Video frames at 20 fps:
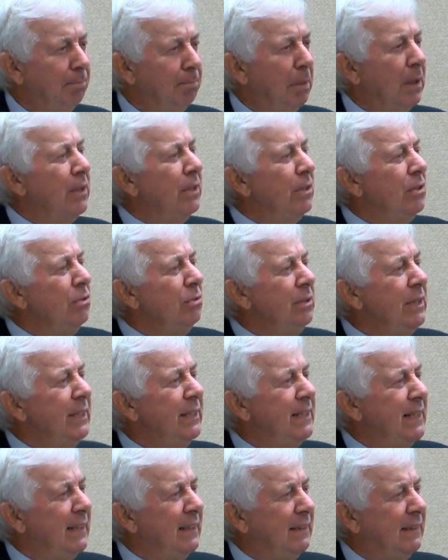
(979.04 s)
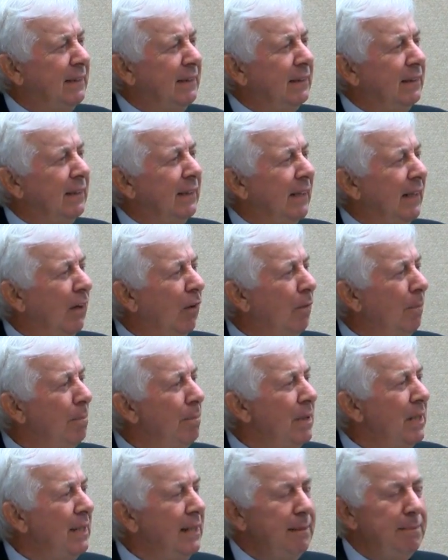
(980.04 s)
but you need to help
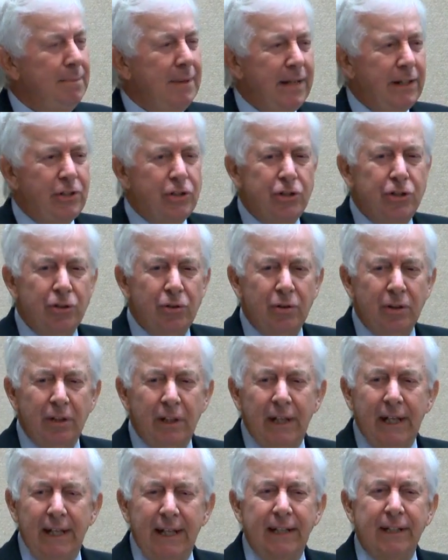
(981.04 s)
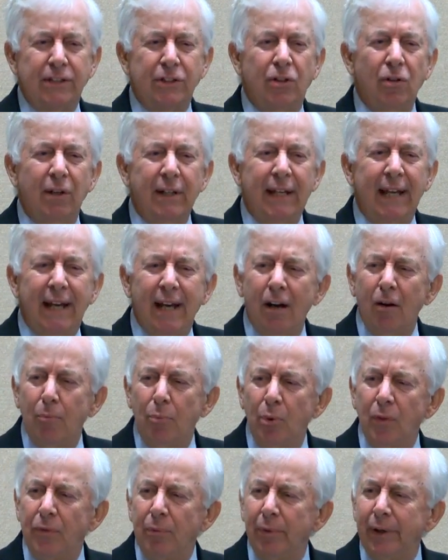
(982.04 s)
me make sure it's going to
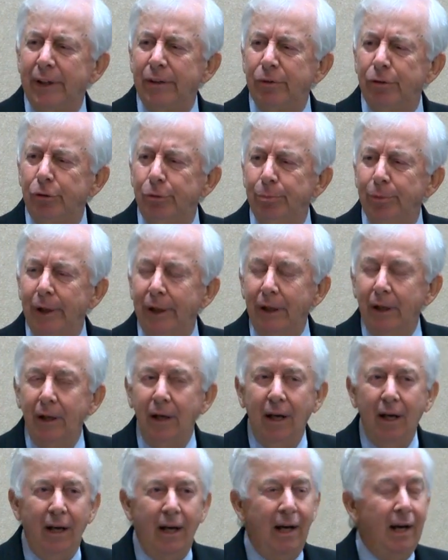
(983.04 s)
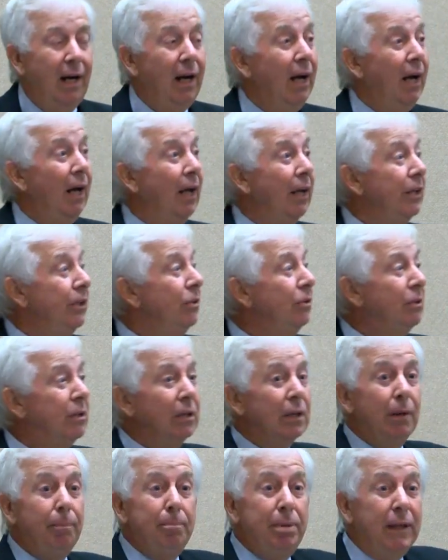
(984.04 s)
help with recruitment. You
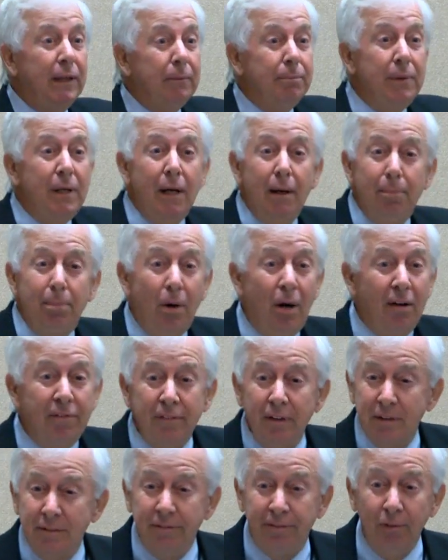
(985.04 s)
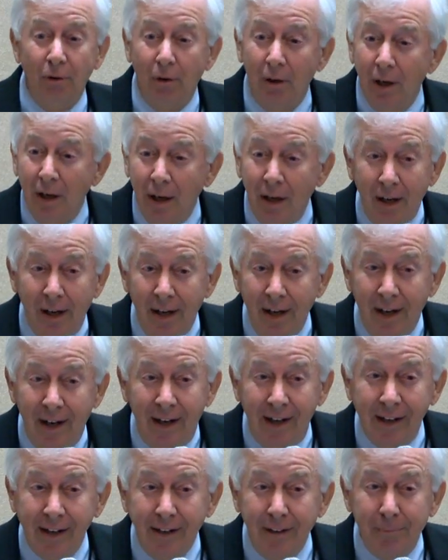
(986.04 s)
could have picked me up off the floor
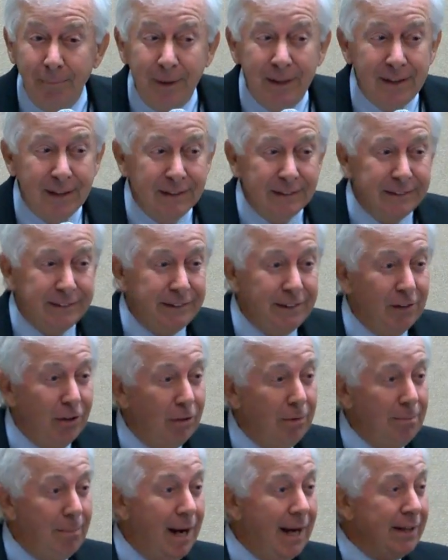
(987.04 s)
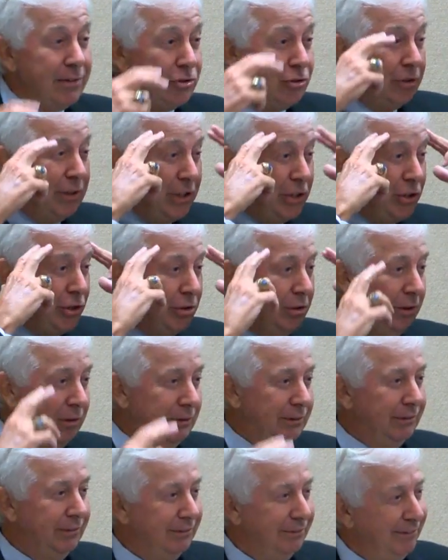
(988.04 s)
because, you know, my
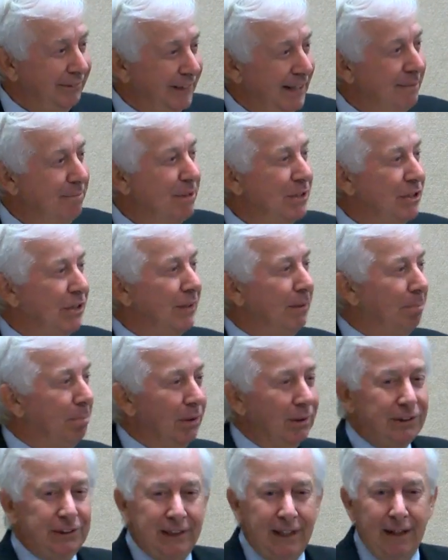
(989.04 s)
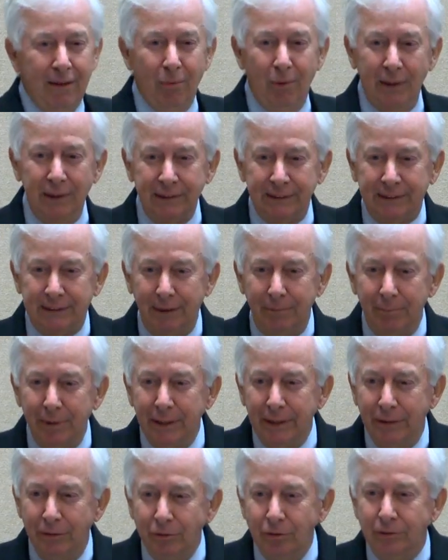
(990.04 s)
traditional image of the bursar was
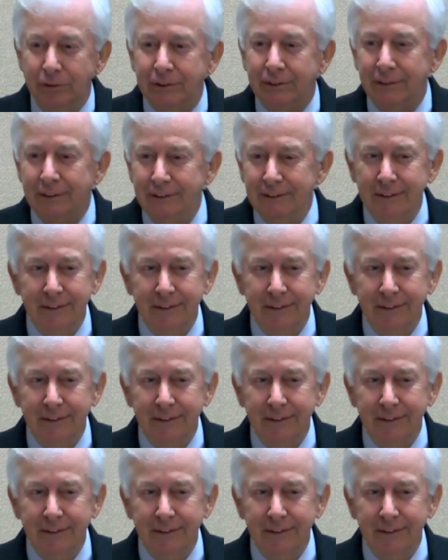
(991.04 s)
somebody who's